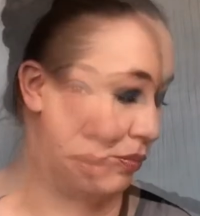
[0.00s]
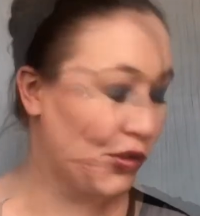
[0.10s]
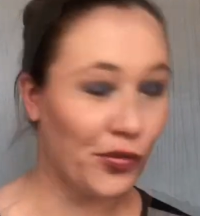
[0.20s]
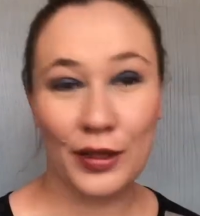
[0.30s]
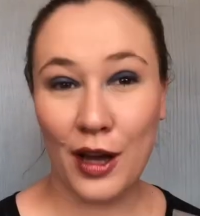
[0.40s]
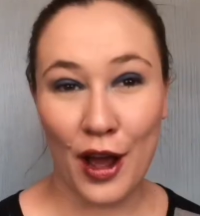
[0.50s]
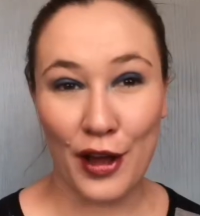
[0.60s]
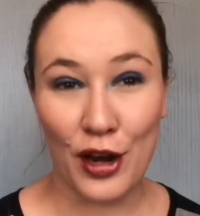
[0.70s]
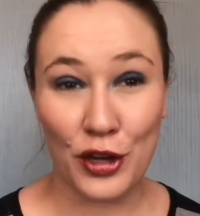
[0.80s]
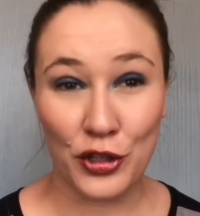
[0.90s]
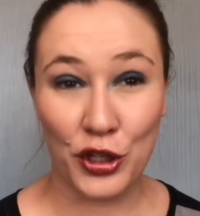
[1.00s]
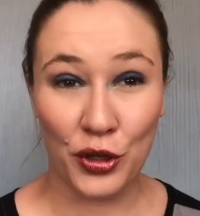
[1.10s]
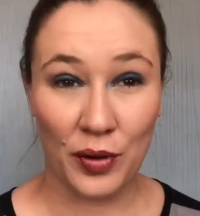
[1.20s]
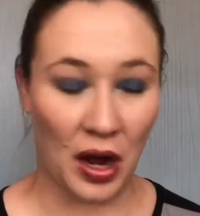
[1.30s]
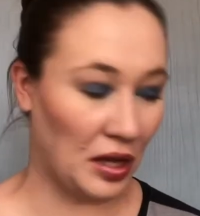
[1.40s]
moving on to
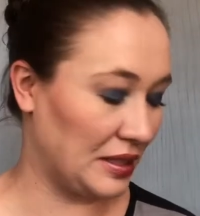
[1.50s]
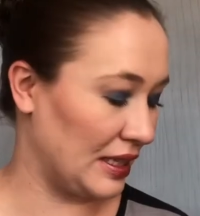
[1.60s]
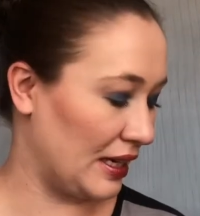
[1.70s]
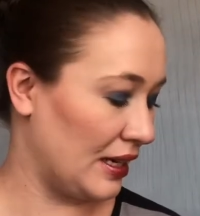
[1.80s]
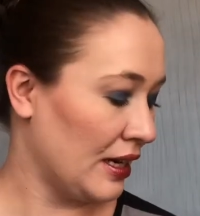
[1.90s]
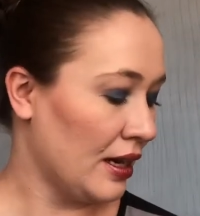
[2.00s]
Ulta.